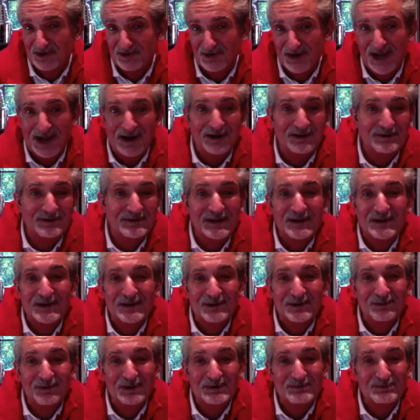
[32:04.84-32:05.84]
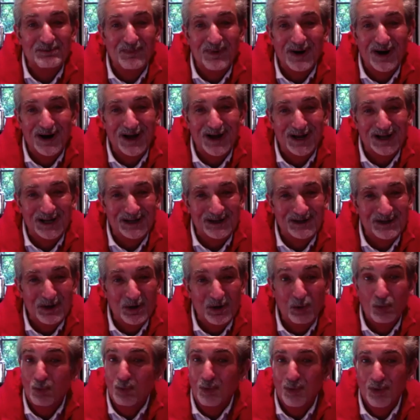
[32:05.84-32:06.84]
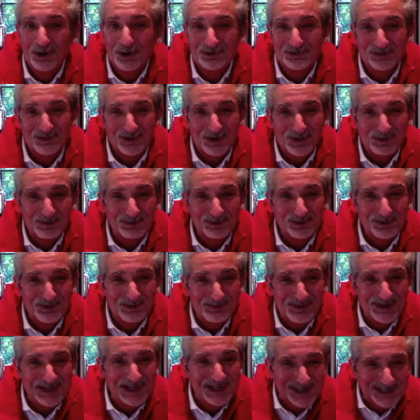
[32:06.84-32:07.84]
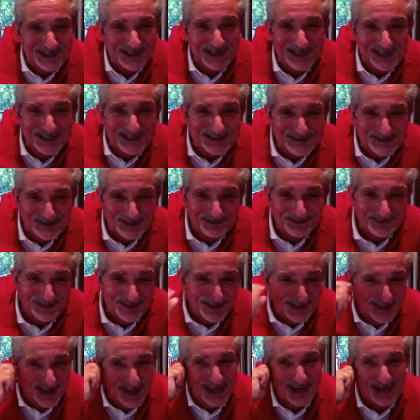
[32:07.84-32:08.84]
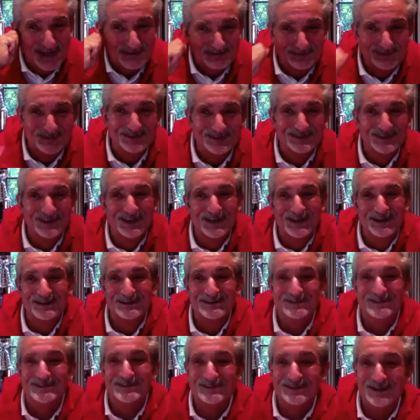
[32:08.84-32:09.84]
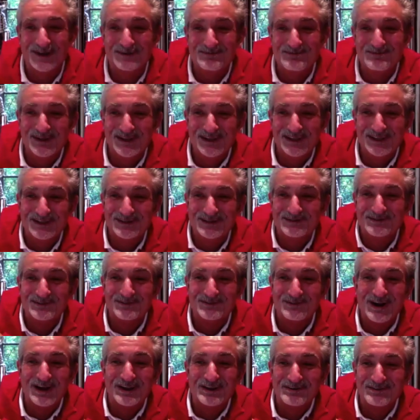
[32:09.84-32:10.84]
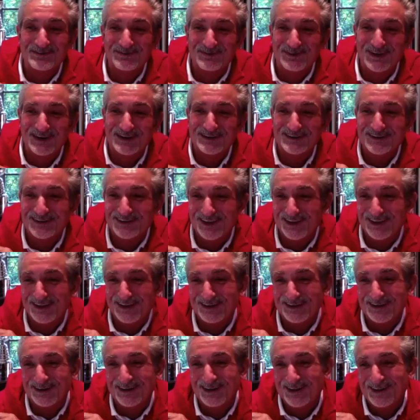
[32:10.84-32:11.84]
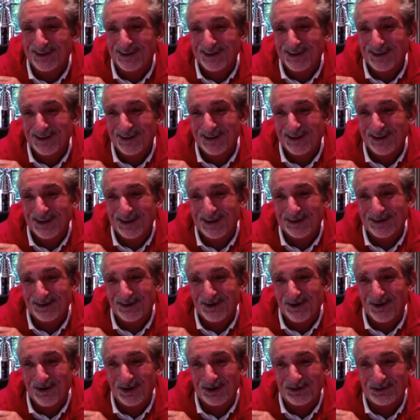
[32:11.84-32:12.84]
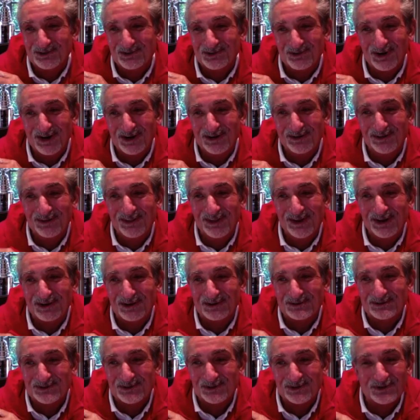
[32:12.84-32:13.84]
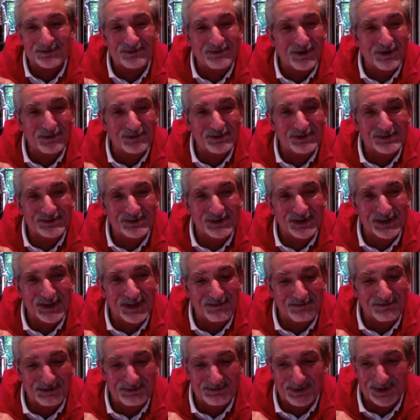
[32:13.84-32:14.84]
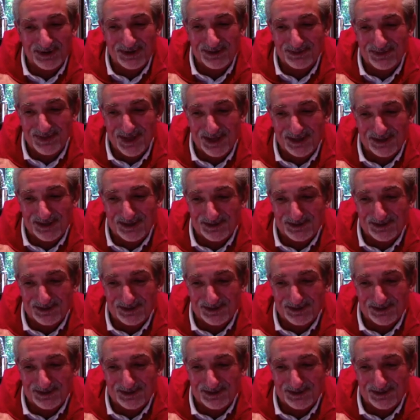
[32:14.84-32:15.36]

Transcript: out what my wardrobe will be at each of the games to be relevant and on trend there. So look forward to seeing everybody. Thank